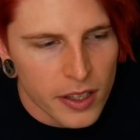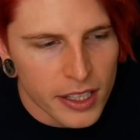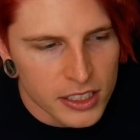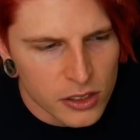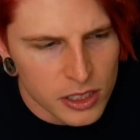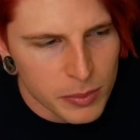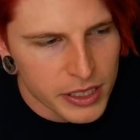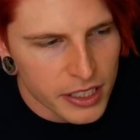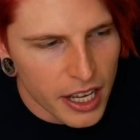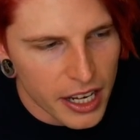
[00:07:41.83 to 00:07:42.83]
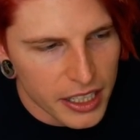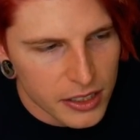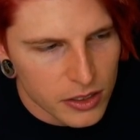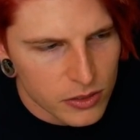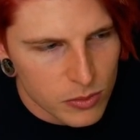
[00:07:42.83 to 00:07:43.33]
there's only been
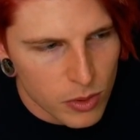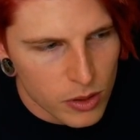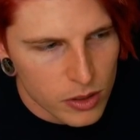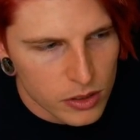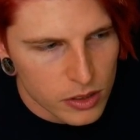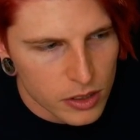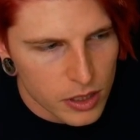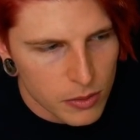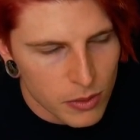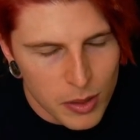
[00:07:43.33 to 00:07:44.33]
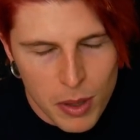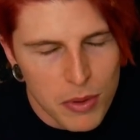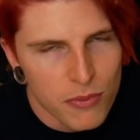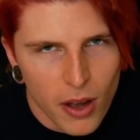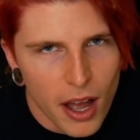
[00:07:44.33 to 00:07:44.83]
like
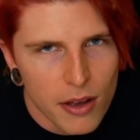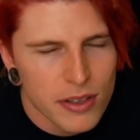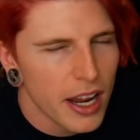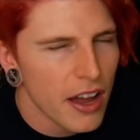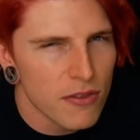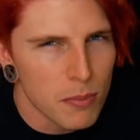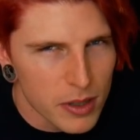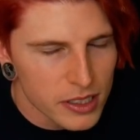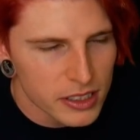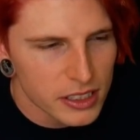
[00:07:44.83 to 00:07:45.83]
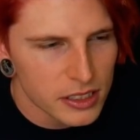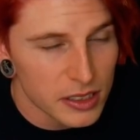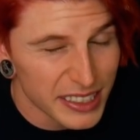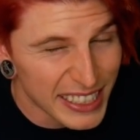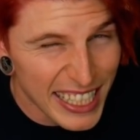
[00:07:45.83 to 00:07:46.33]
maybe 5.5 months
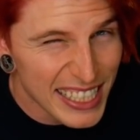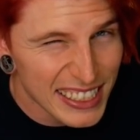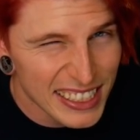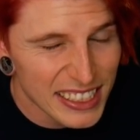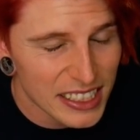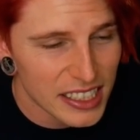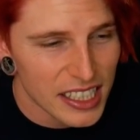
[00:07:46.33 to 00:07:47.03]
less.